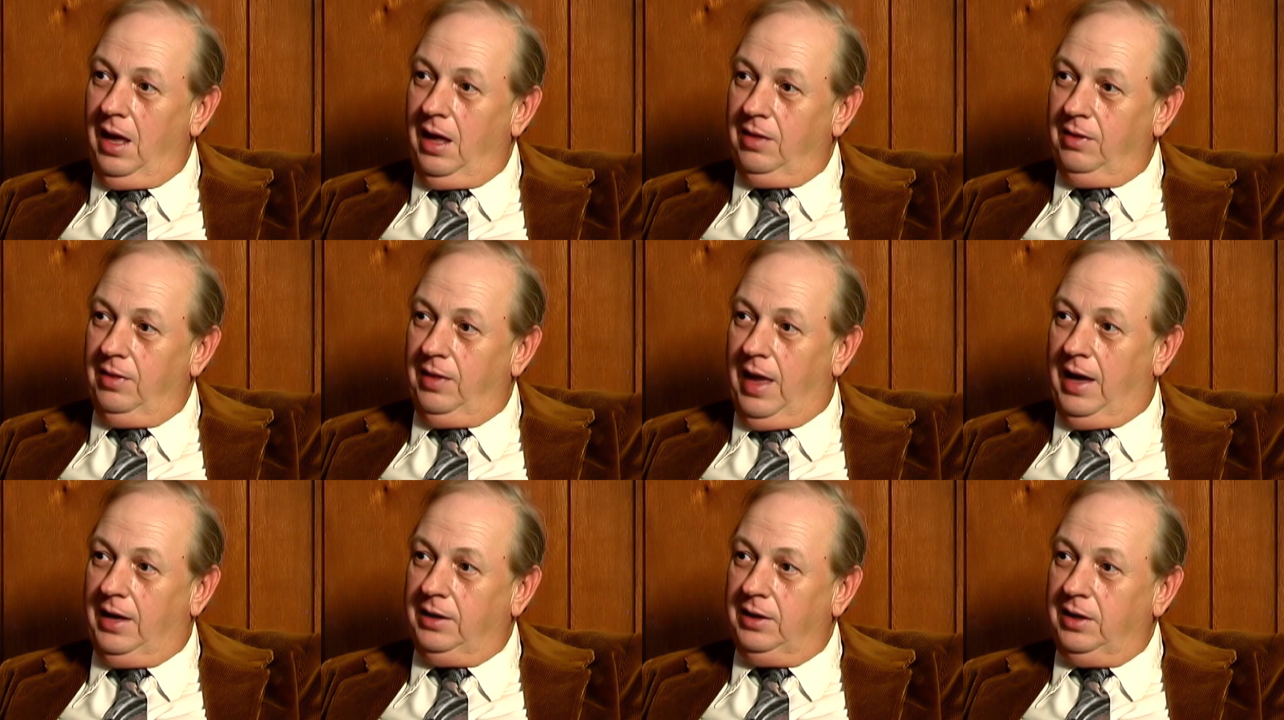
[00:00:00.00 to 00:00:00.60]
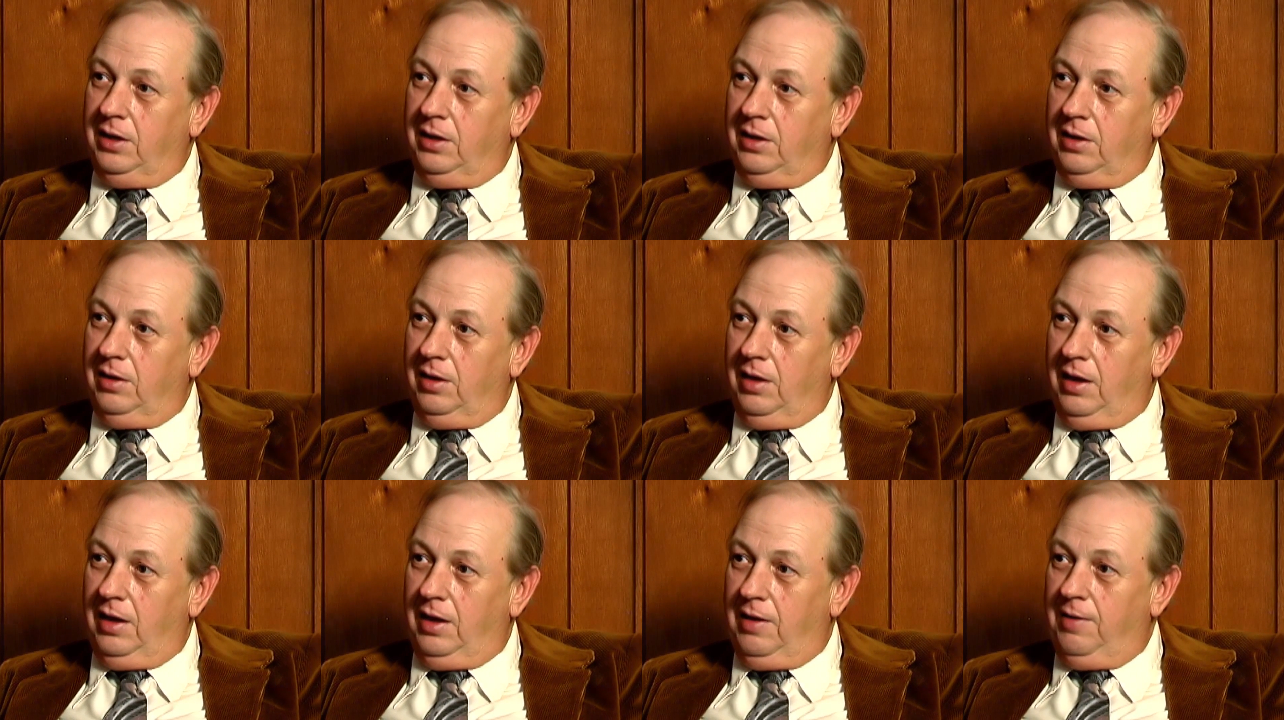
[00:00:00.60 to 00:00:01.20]
That
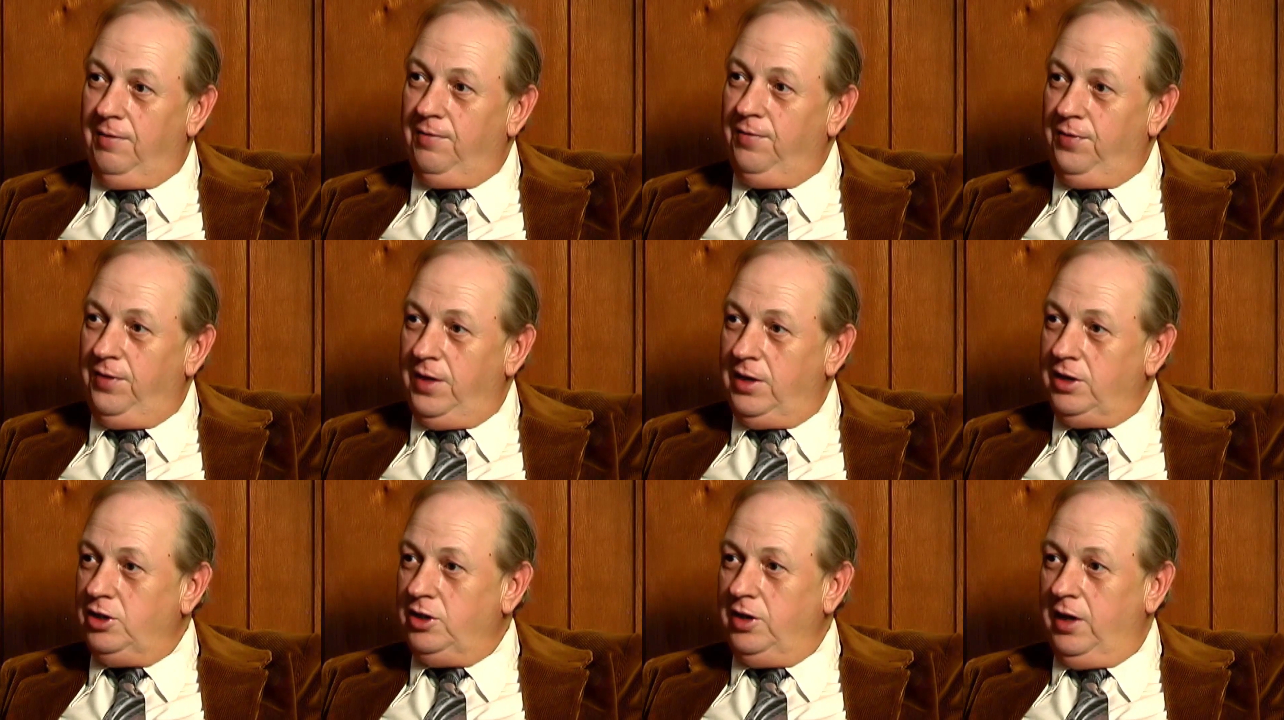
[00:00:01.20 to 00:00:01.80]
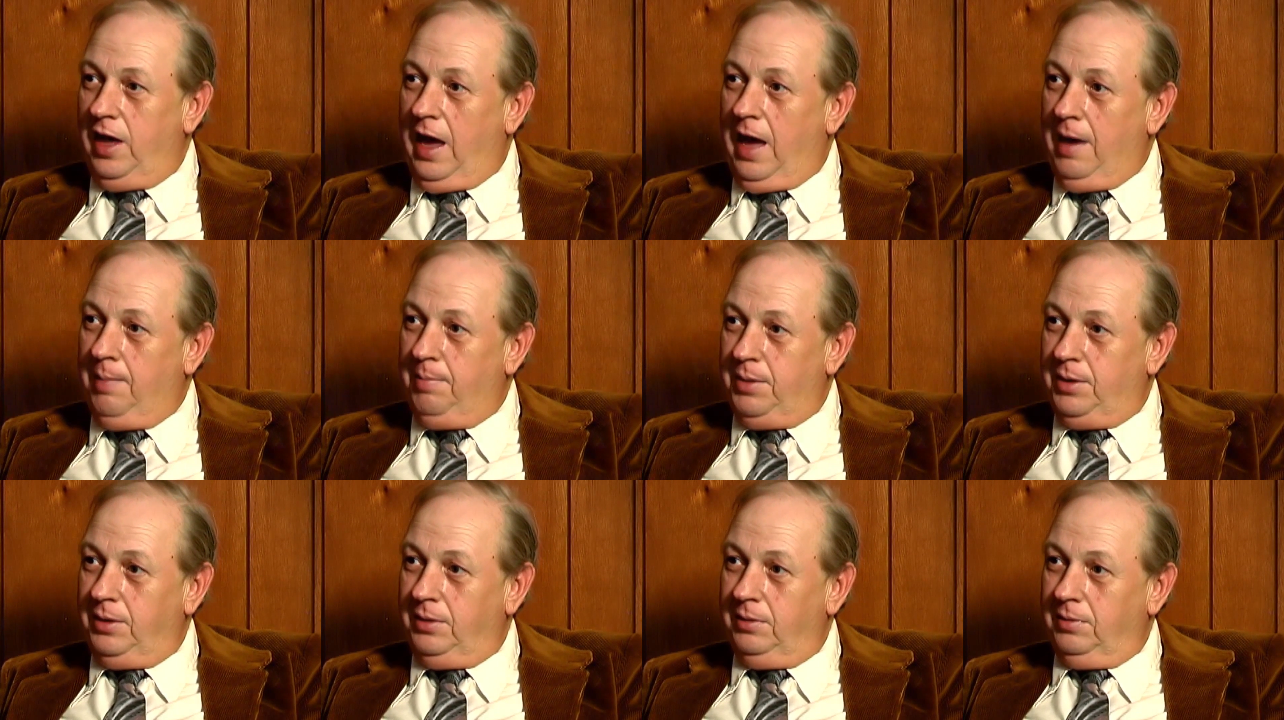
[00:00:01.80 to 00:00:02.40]
if this should
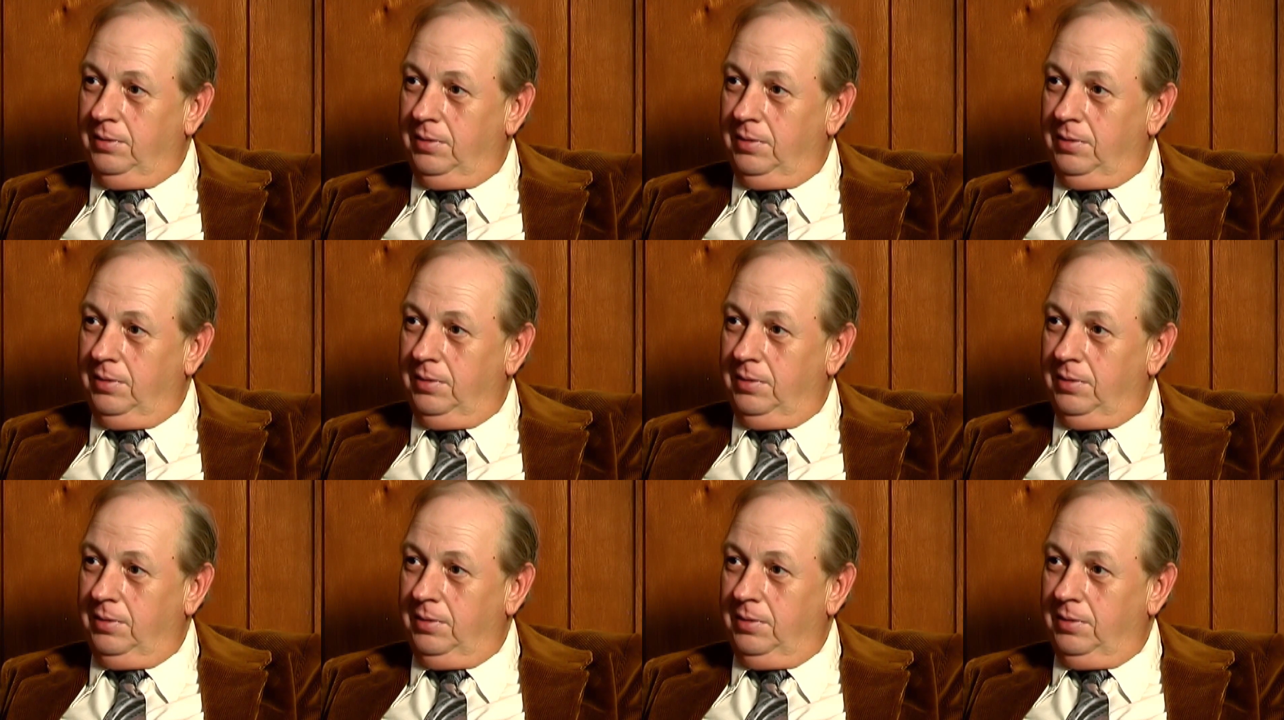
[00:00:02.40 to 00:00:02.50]
happen,